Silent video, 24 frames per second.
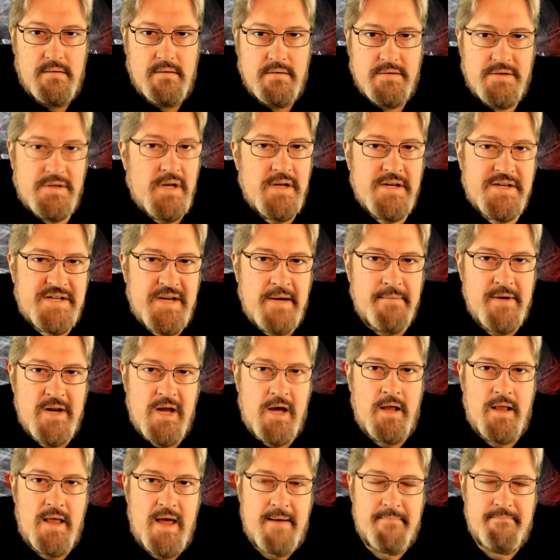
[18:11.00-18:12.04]
So to sum it
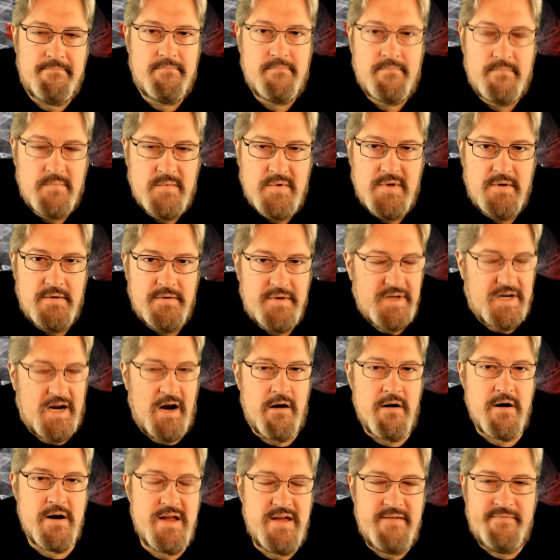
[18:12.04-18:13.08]
all up, the
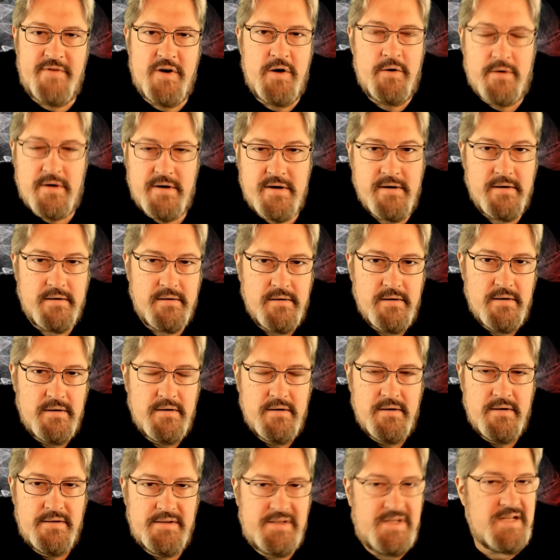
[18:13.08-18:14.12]
Carney voter
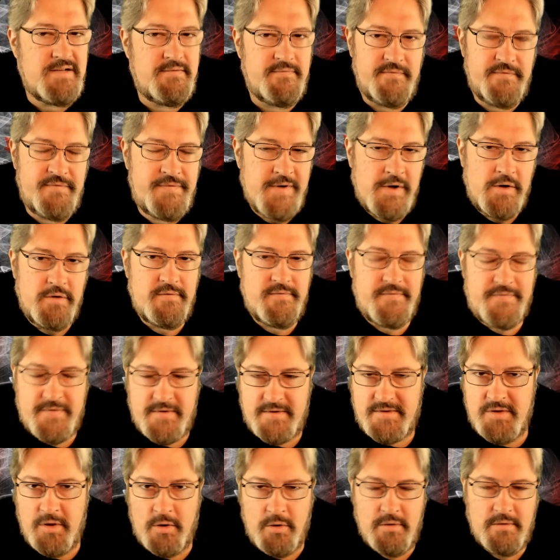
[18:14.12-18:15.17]
didn't vote for
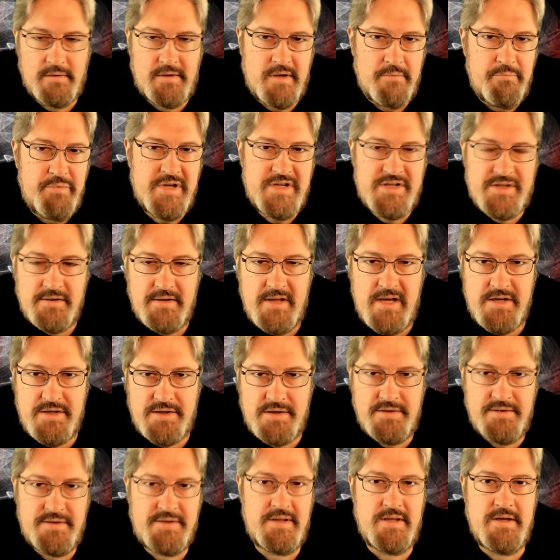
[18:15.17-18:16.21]
total
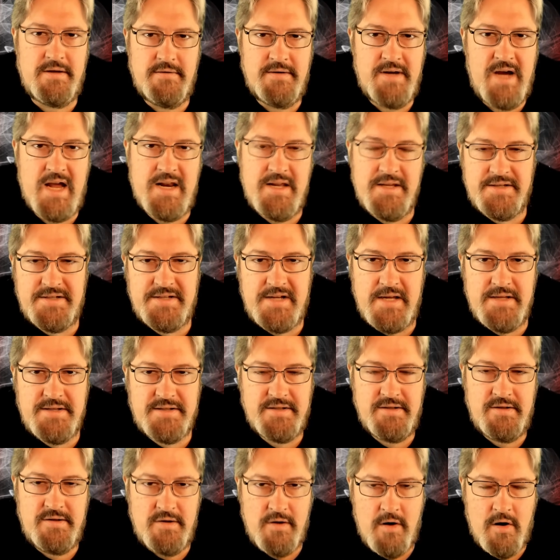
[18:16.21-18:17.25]
capitulation to the United States
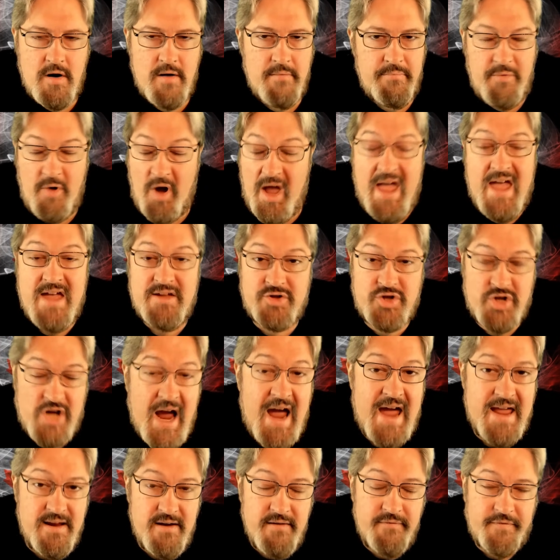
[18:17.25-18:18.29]
and Europe, and
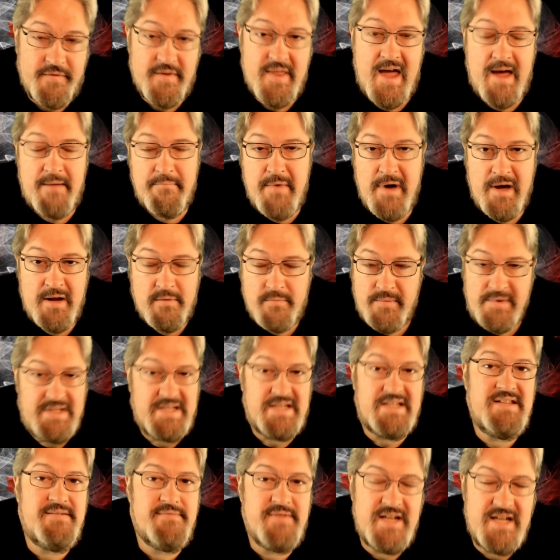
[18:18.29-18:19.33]
China for that matter. We
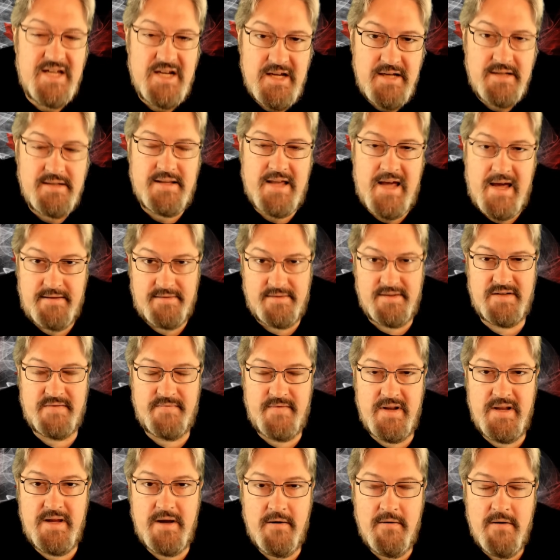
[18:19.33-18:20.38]
didn't even get into that in this
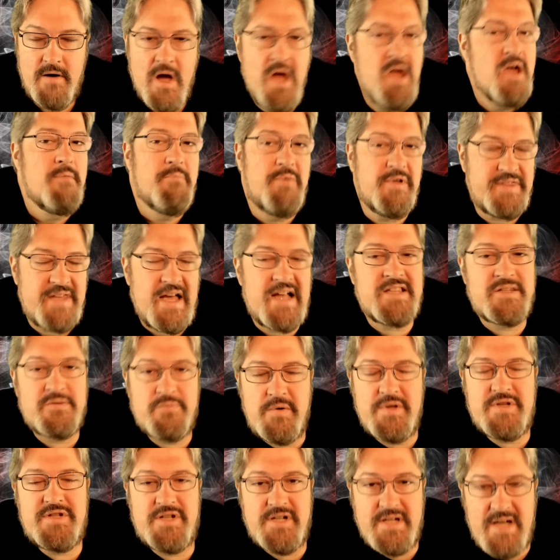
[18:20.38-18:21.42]
video, but that's
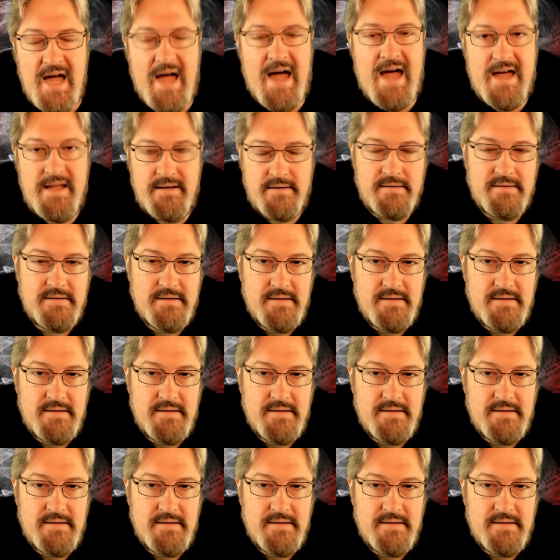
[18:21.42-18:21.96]
what you got.